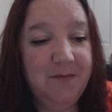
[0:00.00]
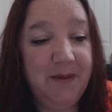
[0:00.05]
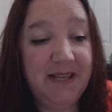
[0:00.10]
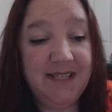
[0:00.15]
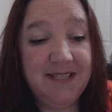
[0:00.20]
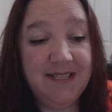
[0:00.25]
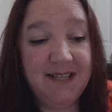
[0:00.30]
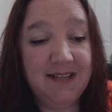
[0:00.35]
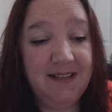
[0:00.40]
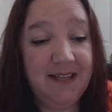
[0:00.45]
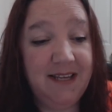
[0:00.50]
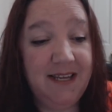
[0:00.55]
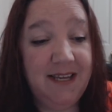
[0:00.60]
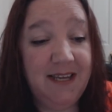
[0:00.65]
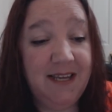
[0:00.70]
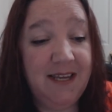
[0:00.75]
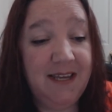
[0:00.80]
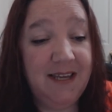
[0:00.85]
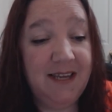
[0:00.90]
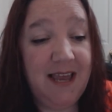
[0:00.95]

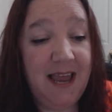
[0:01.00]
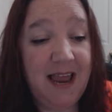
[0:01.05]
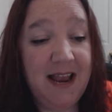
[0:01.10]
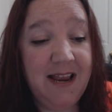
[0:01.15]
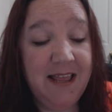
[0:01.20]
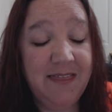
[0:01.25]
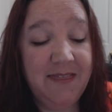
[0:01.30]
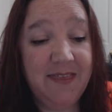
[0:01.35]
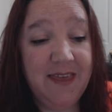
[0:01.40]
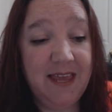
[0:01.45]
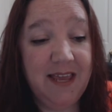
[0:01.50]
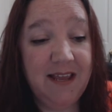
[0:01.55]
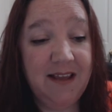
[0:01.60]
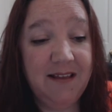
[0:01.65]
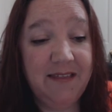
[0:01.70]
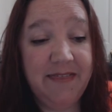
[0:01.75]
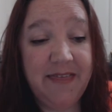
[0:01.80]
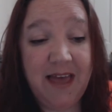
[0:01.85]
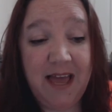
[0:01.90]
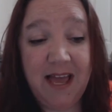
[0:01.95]
basically
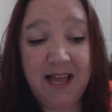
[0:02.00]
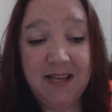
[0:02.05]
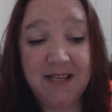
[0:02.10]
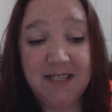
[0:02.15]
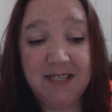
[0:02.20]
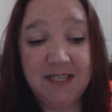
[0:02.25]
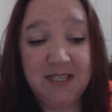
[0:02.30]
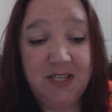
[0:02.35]
anything that